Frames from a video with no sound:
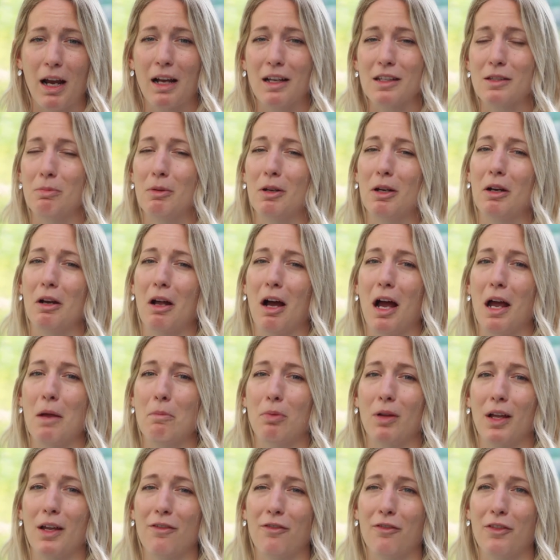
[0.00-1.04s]
husband and I
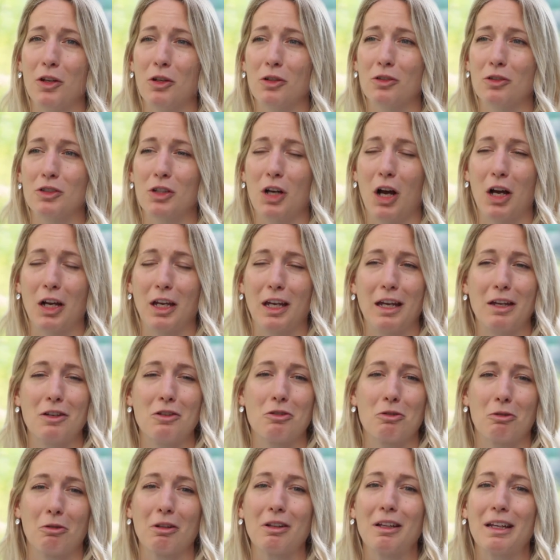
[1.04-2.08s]
play field hockey, and
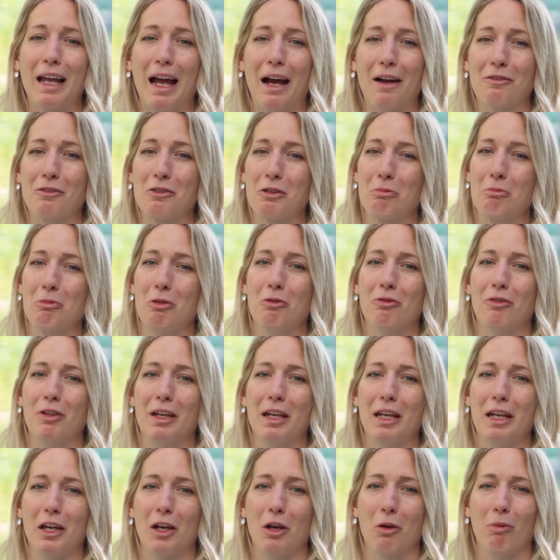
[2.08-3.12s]
shortly after moving
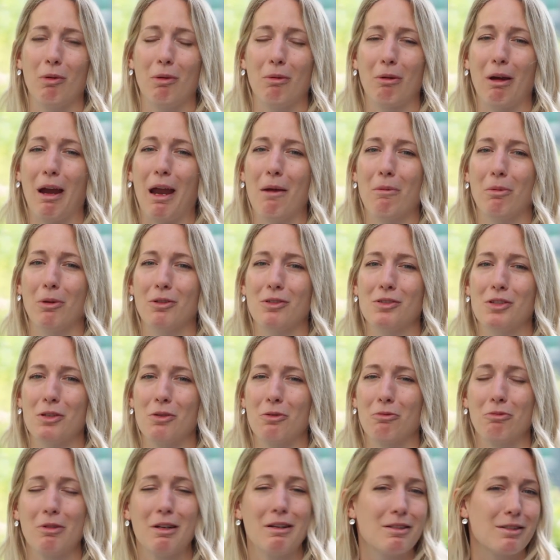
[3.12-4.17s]
here, we were able to
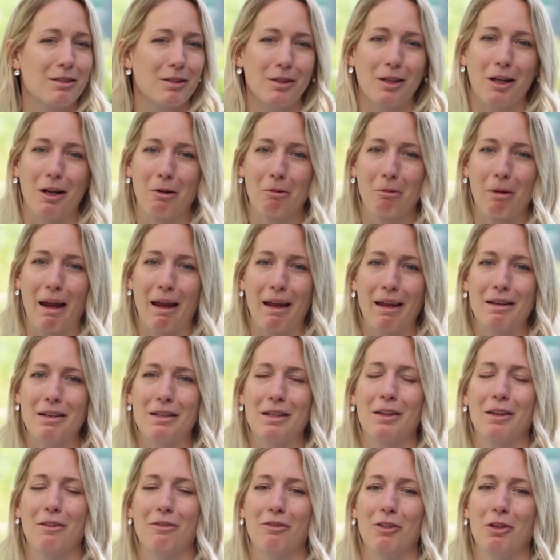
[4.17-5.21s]
weasel our way
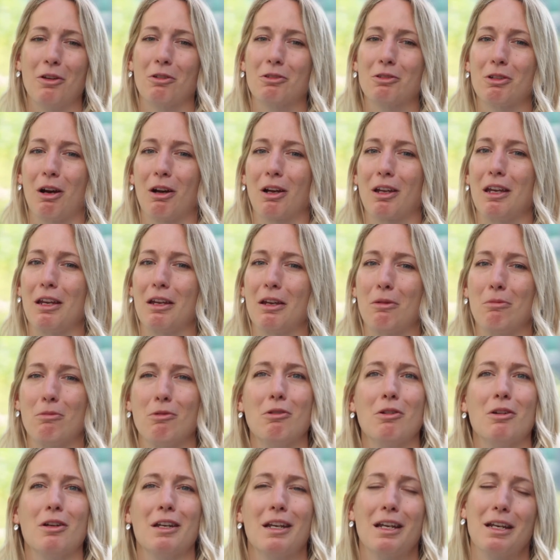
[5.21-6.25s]
into the field hockey
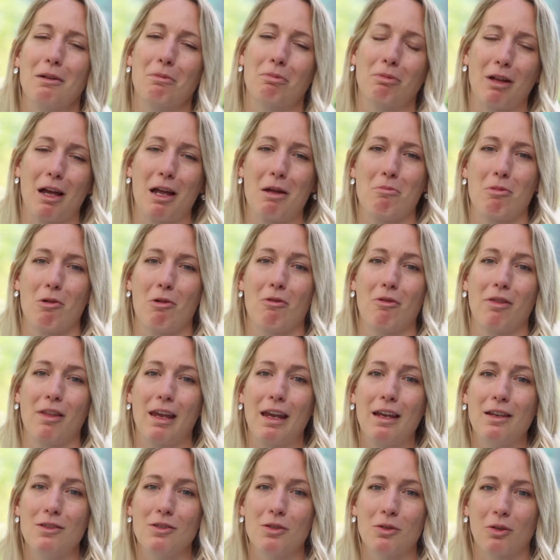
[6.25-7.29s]
community to play both
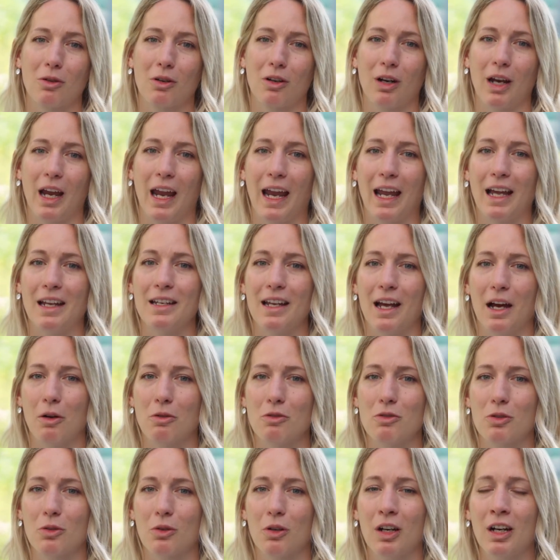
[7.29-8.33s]
indoor and
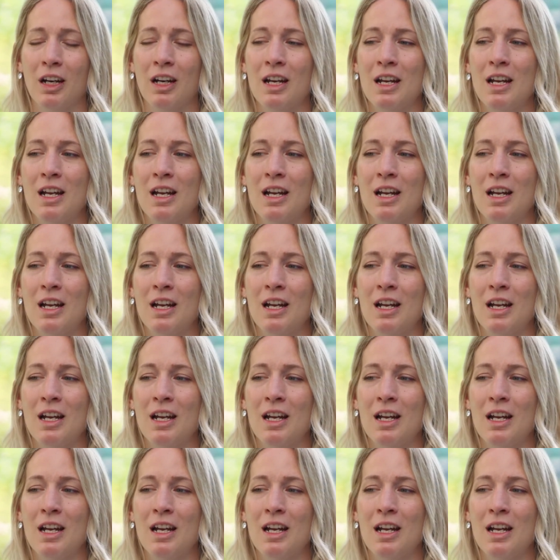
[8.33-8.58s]
outdoor.